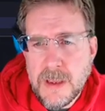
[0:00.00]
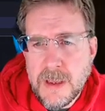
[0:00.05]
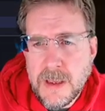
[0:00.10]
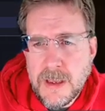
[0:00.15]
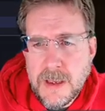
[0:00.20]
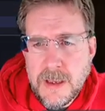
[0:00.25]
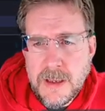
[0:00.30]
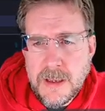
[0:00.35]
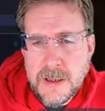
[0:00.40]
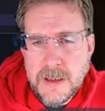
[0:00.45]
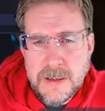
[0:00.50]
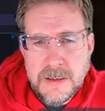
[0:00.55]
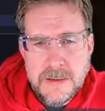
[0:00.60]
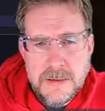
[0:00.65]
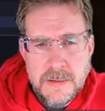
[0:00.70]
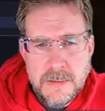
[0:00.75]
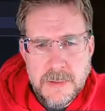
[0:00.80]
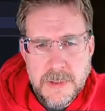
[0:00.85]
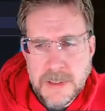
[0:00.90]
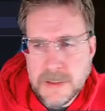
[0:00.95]
And
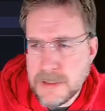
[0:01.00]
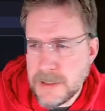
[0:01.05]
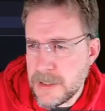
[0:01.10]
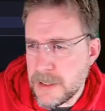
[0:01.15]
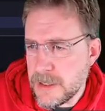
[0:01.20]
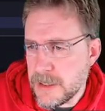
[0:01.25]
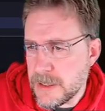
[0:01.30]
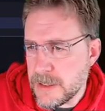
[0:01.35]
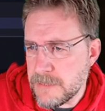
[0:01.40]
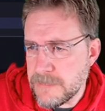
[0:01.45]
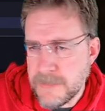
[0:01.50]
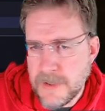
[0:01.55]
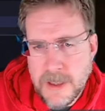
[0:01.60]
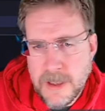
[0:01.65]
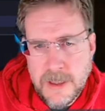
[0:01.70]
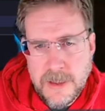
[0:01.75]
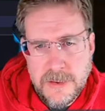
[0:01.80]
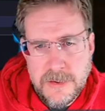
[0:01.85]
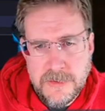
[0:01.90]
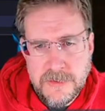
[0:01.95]
we'll have
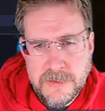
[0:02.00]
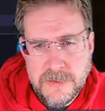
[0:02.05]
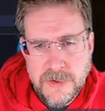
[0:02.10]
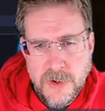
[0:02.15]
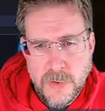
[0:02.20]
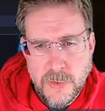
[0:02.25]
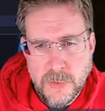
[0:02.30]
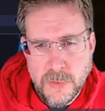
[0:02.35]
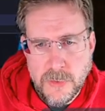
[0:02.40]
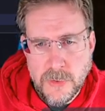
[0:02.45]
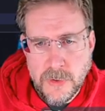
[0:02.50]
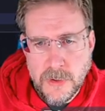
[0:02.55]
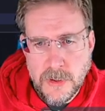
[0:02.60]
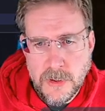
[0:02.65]
Arthur Stone.